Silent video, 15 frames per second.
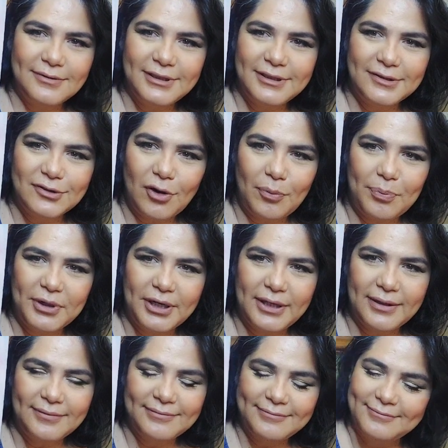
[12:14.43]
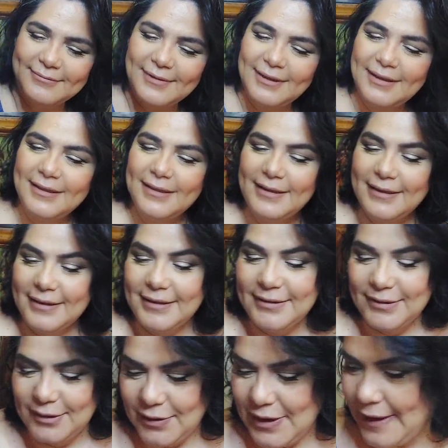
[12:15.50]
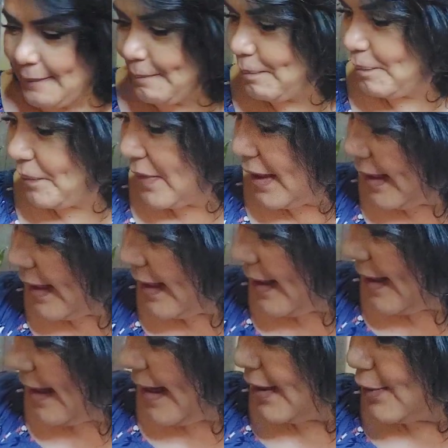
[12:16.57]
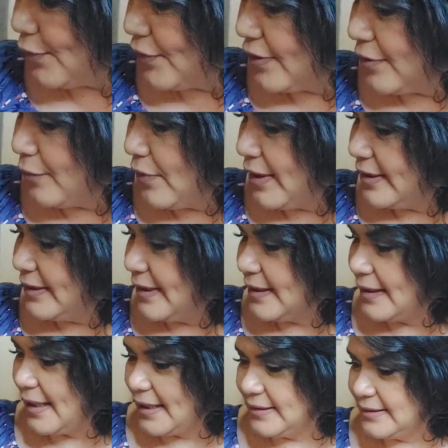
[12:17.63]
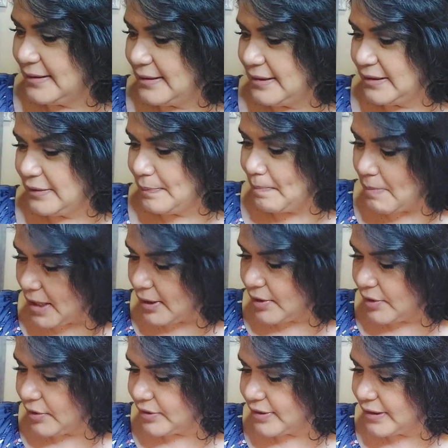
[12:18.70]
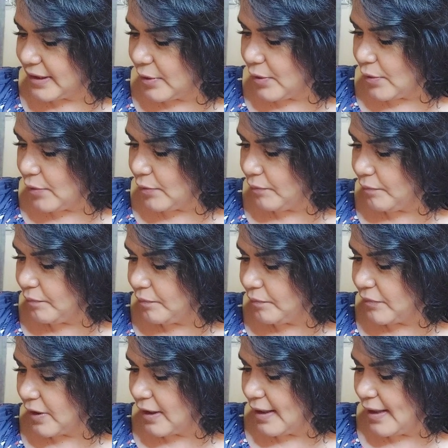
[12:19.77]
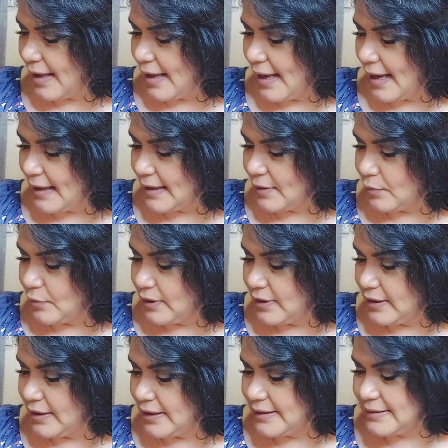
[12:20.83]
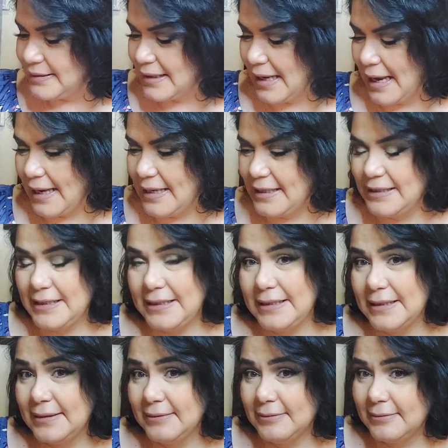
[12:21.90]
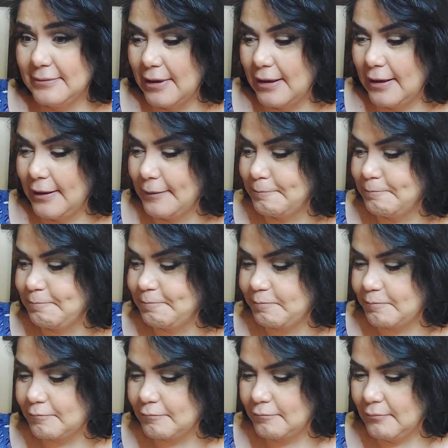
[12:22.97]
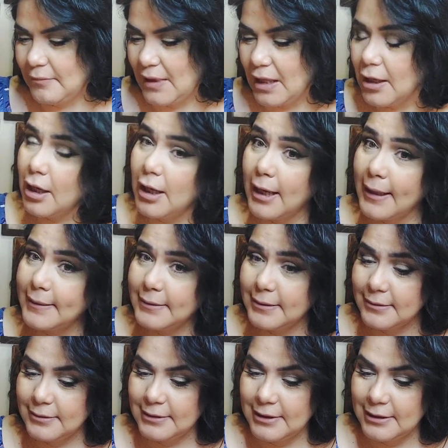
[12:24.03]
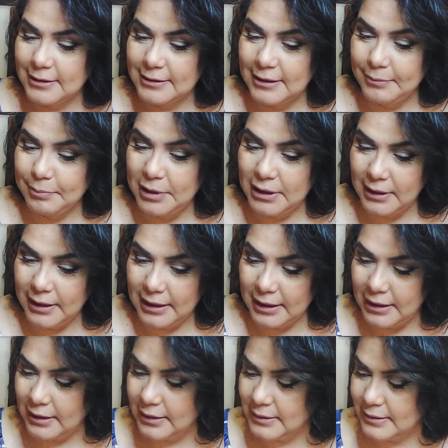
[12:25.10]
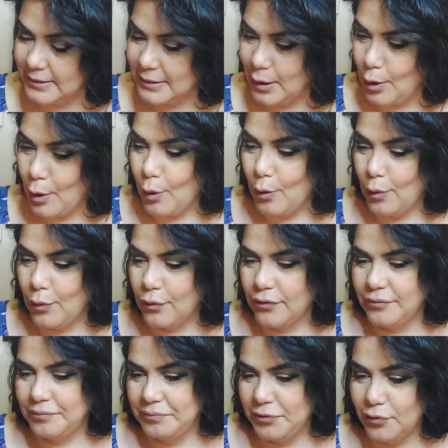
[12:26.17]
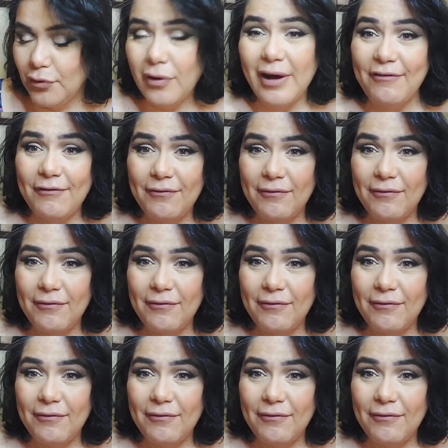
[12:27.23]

She's so pretty. So yeah, another one that I stitched many years ago, and with this I didn't got the mill heels, or you know,